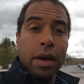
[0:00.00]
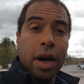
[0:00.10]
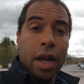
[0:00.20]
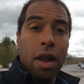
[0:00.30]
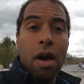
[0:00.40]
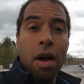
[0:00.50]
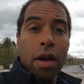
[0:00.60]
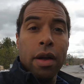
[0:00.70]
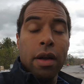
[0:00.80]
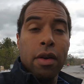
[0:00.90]

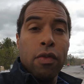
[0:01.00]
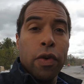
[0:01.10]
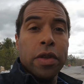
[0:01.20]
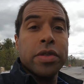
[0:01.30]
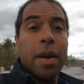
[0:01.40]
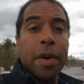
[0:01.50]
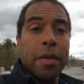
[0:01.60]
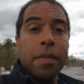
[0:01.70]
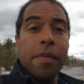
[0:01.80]
along for the summer.